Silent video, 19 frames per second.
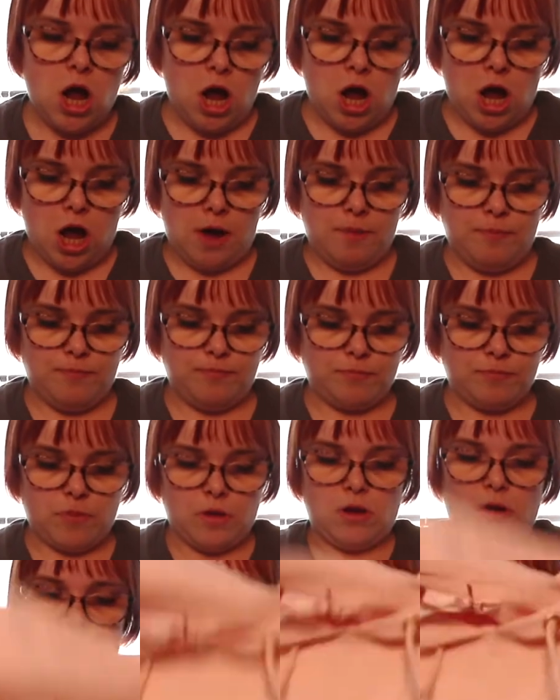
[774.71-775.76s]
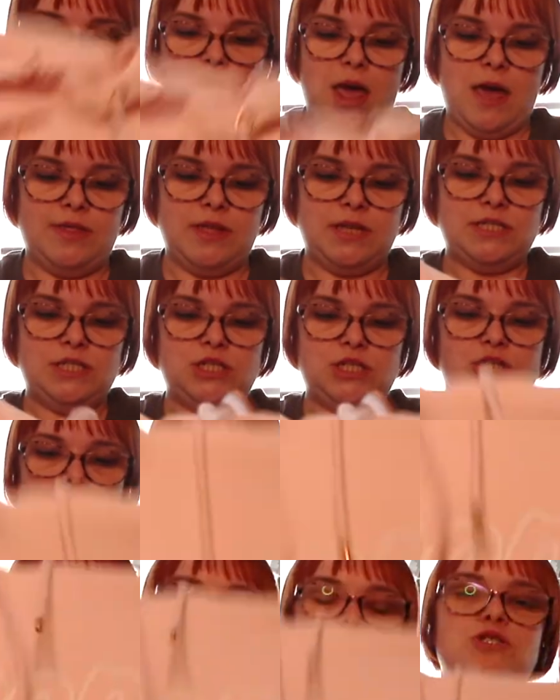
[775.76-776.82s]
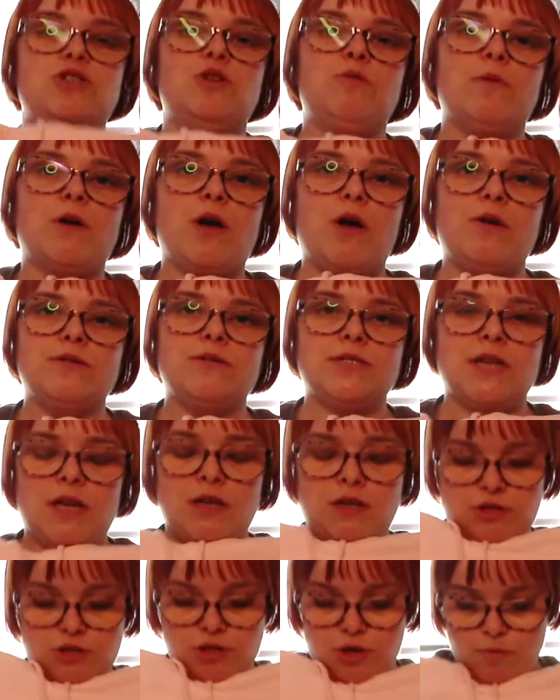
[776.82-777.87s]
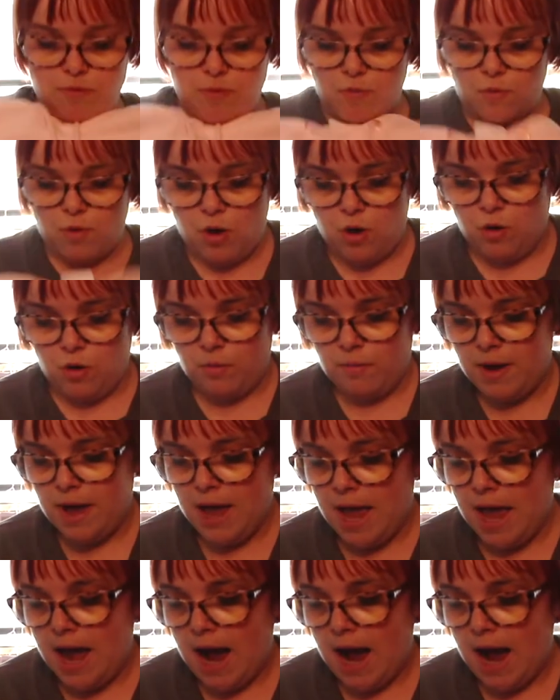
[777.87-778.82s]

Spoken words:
But yeah, this is just going to be super cozy, super warm,